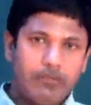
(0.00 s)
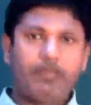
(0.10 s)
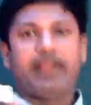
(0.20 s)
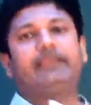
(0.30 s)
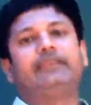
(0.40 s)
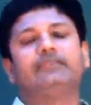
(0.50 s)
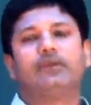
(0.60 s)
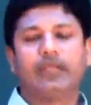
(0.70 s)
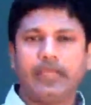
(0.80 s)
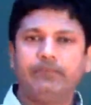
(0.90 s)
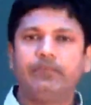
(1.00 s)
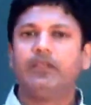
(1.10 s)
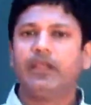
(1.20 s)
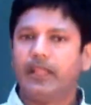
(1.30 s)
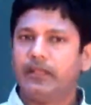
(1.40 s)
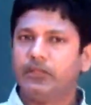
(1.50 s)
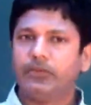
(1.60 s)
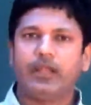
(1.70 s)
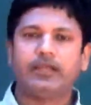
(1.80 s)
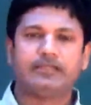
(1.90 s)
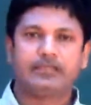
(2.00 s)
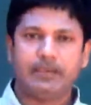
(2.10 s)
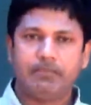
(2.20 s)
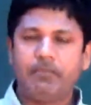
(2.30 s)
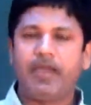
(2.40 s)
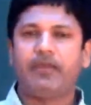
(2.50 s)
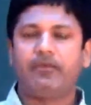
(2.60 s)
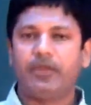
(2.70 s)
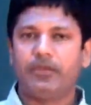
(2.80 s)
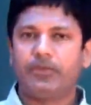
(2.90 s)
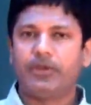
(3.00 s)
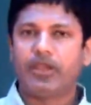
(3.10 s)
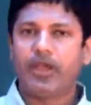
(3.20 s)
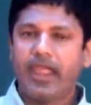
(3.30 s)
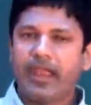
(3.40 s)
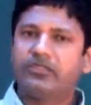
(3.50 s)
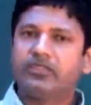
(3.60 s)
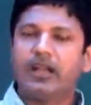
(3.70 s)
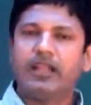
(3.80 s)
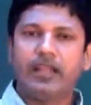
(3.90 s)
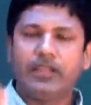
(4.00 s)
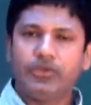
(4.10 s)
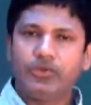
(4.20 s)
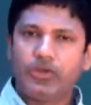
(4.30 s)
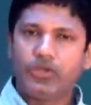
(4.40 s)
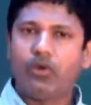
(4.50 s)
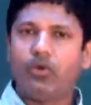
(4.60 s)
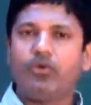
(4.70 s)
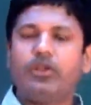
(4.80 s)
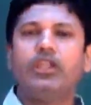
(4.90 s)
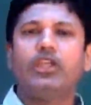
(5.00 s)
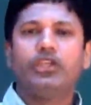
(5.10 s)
practice, okay? And you will understand better when you put your hands on it and do on your own.